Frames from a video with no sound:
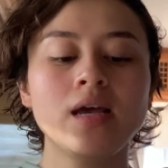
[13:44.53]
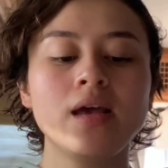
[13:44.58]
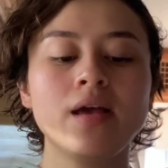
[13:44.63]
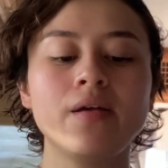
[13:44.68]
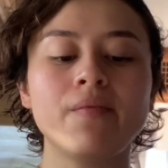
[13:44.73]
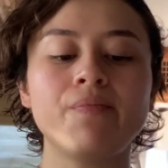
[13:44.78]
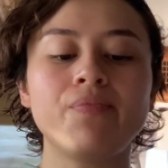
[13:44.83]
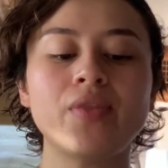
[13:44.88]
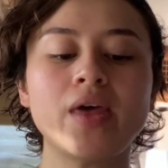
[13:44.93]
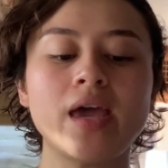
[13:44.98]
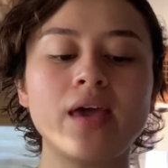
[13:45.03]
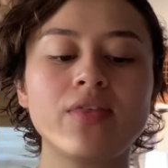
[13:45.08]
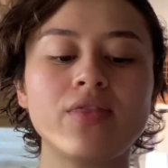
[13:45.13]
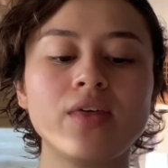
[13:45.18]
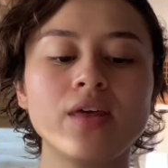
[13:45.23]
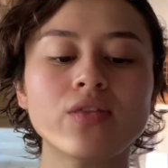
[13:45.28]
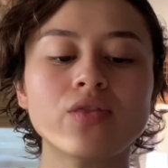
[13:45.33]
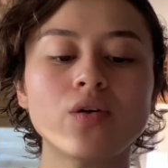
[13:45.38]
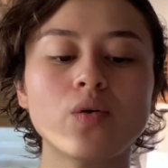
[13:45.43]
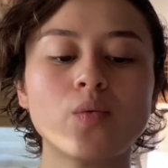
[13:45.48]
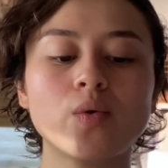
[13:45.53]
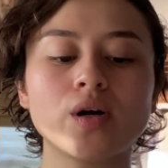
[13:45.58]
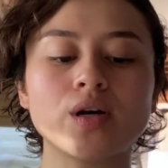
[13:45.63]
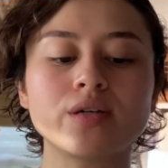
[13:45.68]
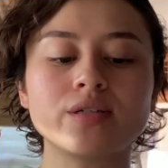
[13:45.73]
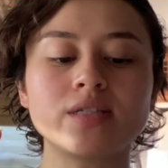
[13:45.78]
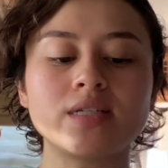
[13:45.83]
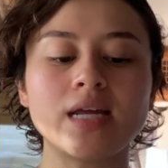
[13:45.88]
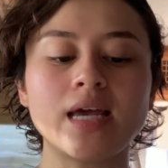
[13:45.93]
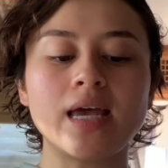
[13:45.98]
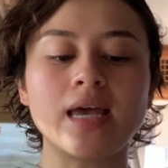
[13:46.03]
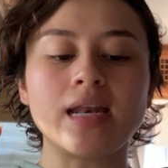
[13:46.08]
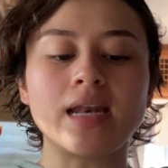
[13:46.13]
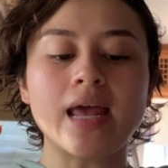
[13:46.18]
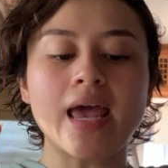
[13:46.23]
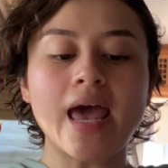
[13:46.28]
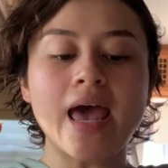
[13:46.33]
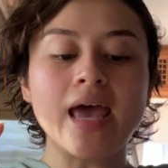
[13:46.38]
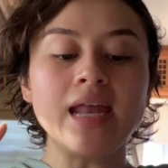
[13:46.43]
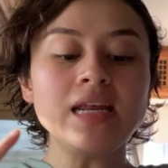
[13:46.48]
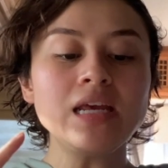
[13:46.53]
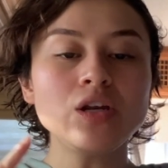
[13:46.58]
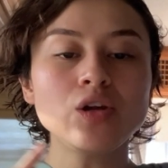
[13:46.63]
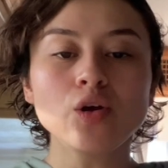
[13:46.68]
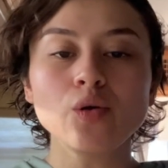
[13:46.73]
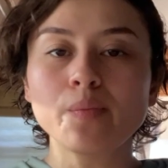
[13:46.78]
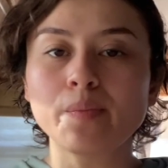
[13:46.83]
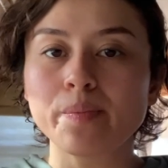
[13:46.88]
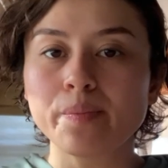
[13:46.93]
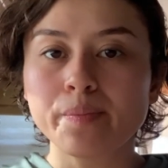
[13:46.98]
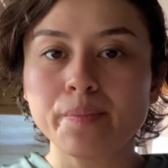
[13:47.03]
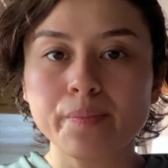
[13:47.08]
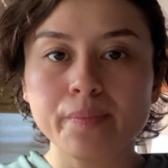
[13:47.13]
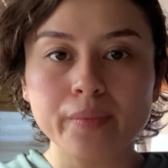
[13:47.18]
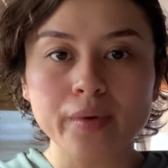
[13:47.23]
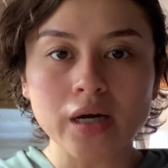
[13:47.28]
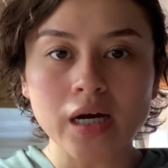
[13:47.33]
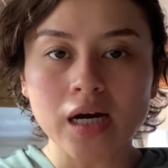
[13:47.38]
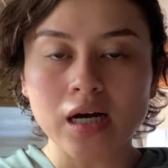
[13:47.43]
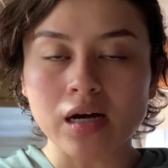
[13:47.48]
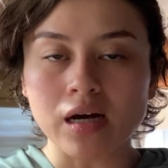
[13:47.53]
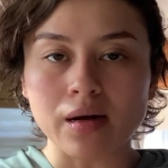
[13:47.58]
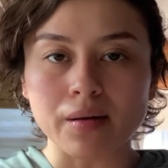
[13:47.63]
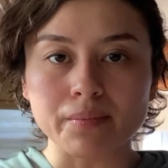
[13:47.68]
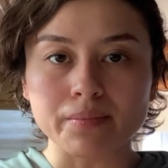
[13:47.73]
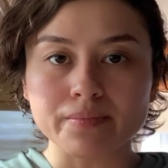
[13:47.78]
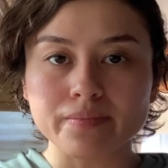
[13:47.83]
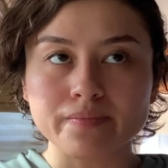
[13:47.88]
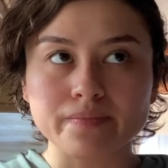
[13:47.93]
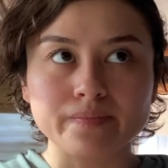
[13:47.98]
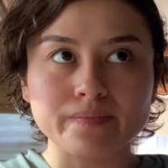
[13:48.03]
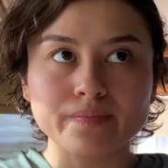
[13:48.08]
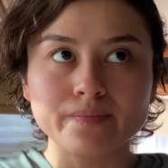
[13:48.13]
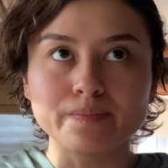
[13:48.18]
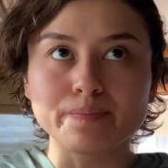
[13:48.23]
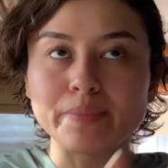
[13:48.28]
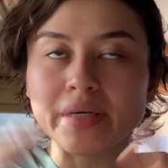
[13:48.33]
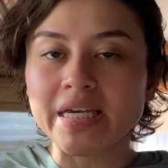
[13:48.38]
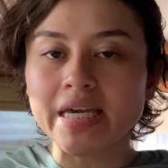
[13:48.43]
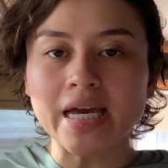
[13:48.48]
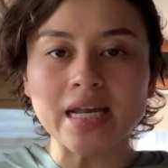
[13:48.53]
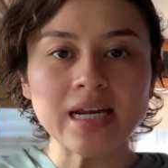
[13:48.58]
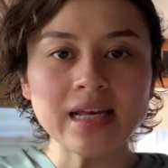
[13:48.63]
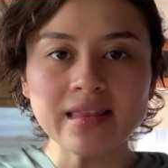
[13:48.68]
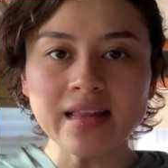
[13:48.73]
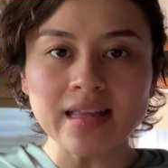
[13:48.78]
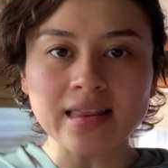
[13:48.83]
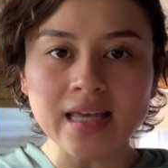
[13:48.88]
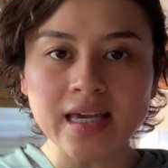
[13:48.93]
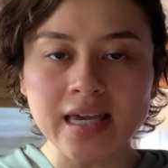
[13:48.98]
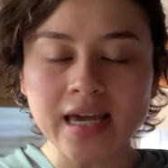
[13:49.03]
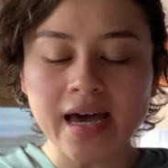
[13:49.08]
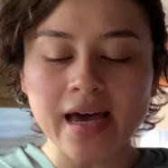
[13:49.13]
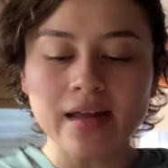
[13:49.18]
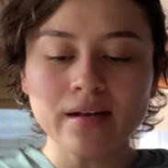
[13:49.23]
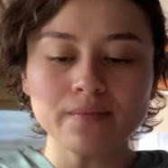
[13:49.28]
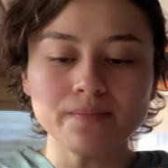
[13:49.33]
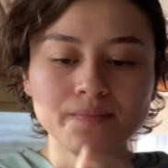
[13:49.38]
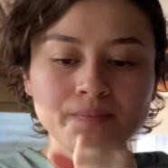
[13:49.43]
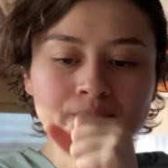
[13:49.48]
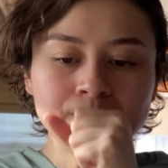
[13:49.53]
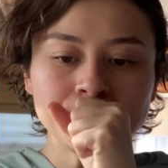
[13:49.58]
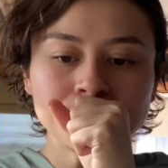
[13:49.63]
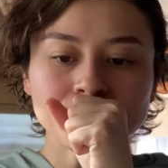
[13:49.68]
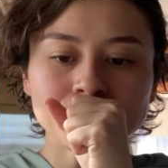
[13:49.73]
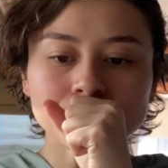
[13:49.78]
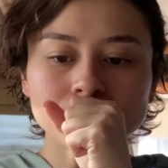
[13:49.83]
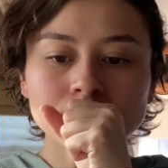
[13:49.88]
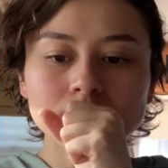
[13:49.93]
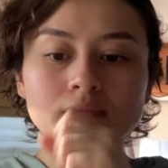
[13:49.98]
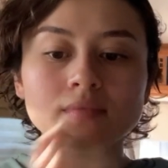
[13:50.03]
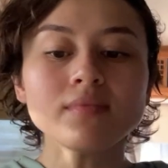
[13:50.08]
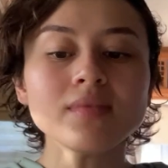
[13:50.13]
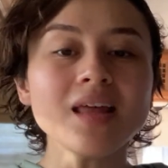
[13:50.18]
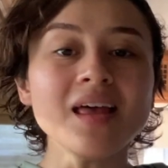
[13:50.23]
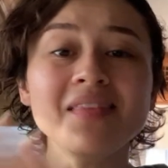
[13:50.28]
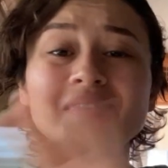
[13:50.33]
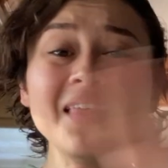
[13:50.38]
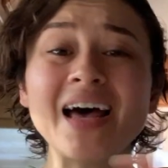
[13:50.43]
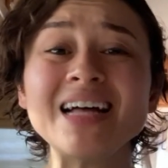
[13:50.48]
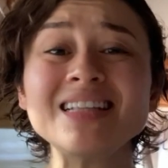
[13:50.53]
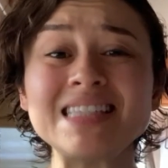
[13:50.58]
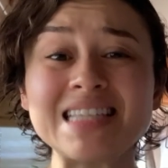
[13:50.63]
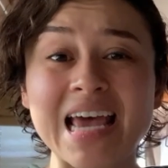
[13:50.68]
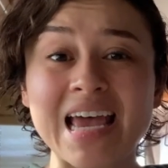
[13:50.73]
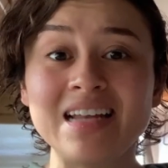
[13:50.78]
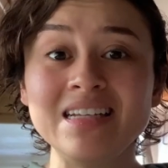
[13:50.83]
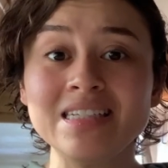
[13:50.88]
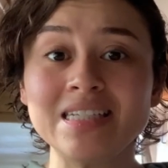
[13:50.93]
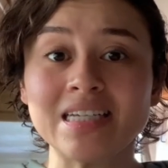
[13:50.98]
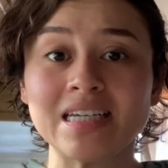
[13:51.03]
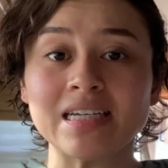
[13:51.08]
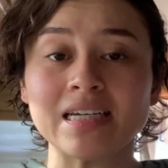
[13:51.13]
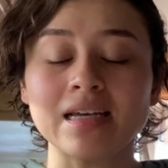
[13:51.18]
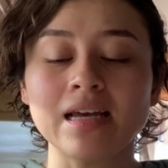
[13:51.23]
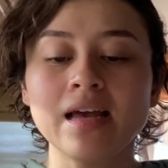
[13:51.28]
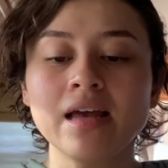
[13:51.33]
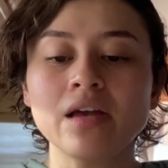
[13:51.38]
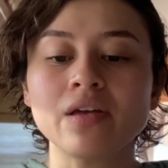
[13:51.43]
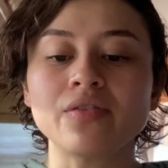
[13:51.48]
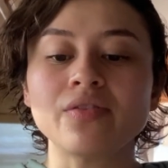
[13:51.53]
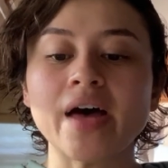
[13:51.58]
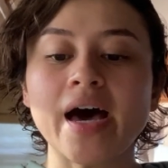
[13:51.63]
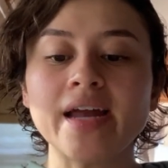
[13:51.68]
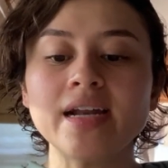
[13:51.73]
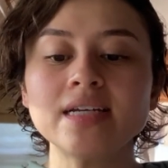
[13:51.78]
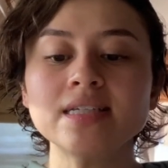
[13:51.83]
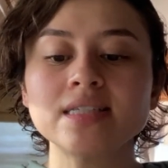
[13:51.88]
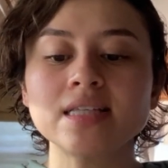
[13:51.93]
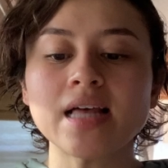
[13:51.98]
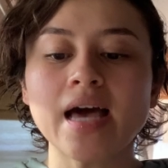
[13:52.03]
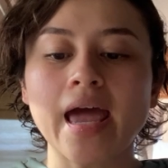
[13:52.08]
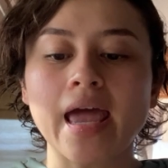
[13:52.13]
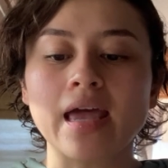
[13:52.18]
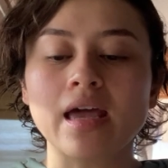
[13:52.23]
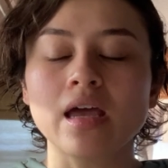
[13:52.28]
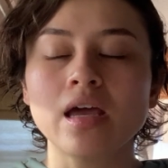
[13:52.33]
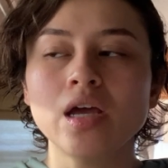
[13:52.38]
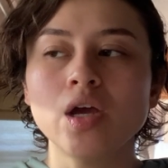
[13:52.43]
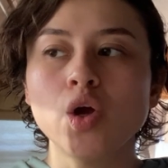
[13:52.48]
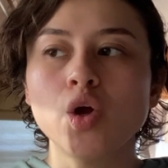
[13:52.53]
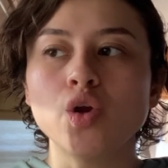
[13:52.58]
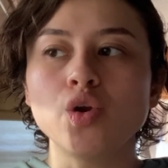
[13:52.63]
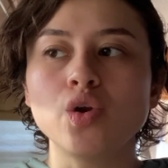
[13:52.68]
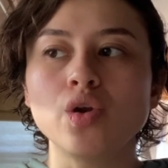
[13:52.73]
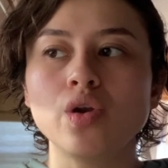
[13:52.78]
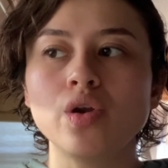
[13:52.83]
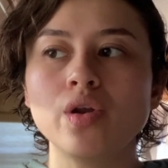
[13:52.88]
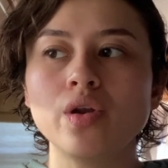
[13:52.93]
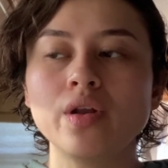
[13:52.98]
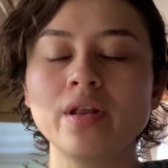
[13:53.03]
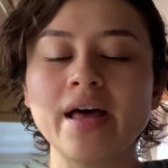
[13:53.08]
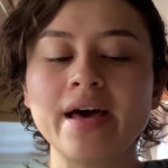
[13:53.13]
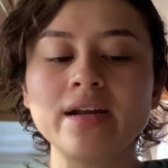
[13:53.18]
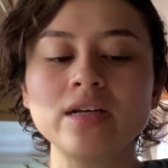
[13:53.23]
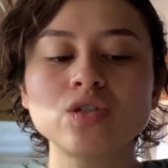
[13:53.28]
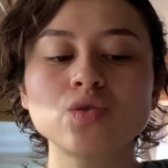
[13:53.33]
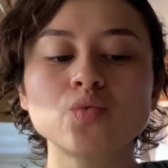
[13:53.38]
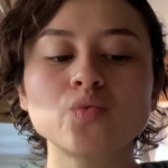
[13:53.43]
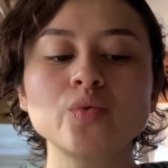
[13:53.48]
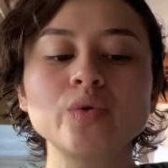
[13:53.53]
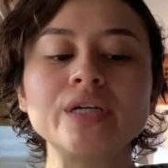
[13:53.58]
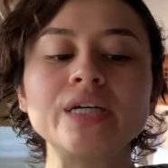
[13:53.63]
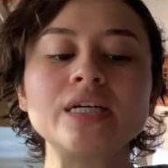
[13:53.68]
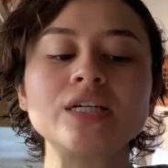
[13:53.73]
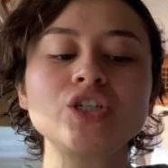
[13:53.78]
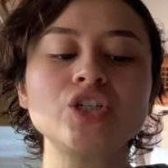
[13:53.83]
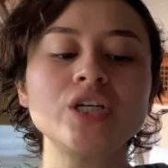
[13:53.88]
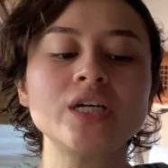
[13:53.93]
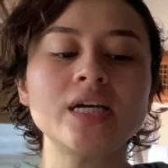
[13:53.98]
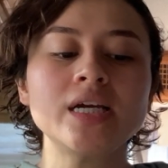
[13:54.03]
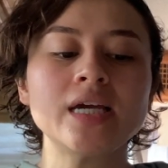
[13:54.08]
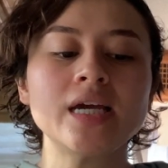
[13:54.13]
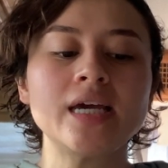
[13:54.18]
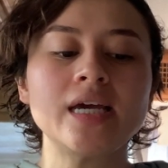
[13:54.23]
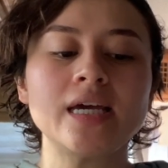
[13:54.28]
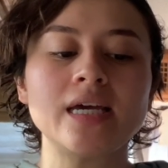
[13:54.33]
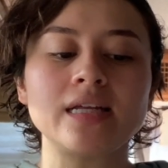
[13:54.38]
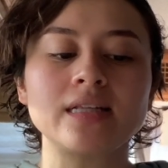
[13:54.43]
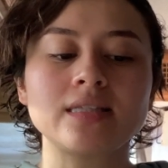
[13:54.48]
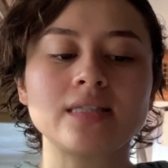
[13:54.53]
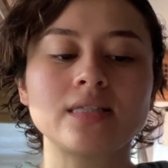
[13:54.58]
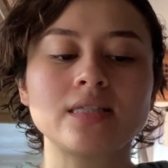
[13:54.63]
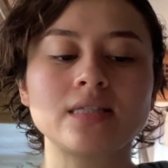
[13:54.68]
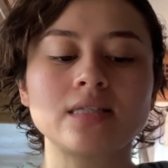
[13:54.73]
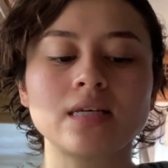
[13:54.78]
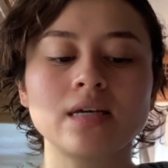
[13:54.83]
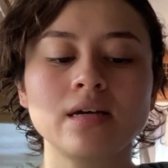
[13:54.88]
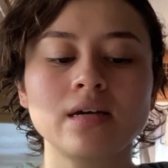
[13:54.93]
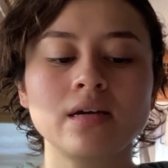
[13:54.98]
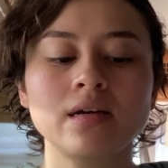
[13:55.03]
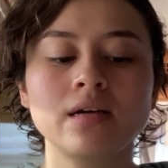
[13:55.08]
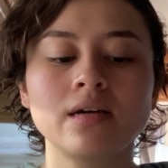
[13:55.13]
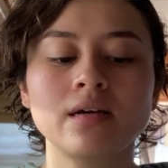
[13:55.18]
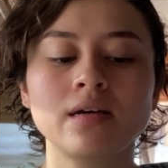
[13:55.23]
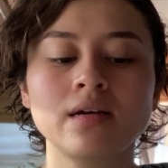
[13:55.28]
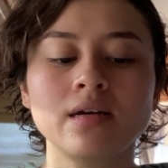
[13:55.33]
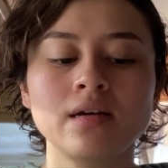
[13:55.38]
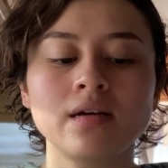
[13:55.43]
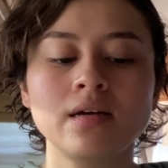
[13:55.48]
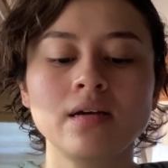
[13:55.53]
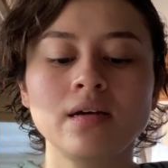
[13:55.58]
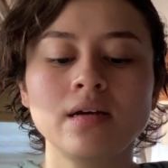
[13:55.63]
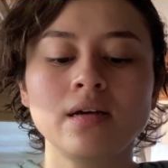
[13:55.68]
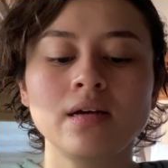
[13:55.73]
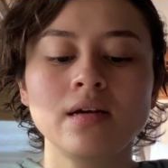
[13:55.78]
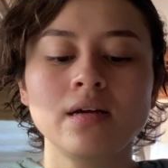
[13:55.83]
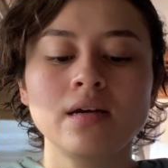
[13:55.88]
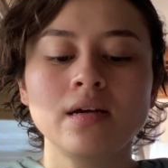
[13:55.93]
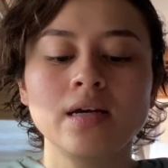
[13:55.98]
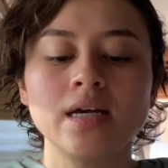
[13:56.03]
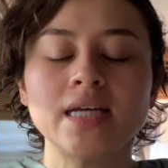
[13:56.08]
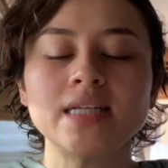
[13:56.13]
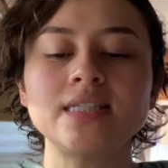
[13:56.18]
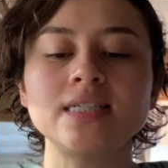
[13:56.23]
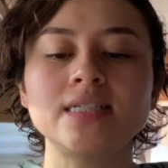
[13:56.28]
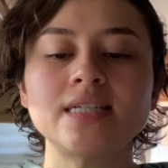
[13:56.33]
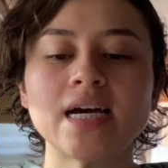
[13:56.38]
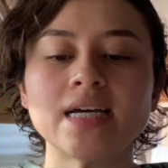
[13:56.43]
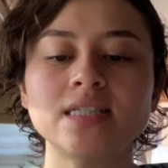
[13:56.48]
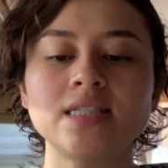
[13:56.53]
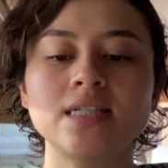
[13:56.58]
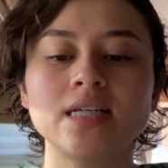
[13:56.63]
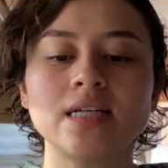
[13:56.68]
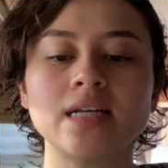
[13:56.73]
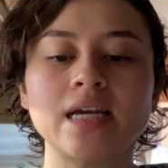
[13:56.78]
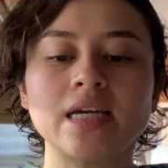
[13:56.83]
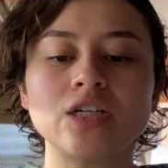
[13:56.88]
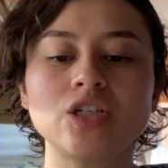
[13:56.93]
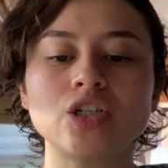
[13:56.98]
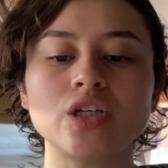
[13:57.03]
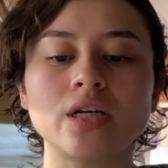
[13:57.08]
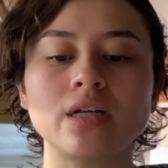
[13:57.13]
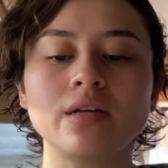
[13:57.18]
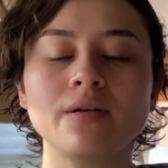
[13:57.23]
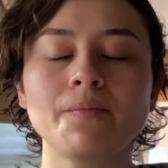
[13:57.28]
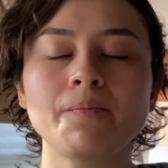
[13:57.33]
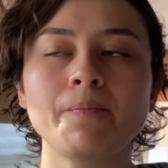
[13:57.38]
They think the worst in any new beginning that they get. That's ending. That is reaching its destination.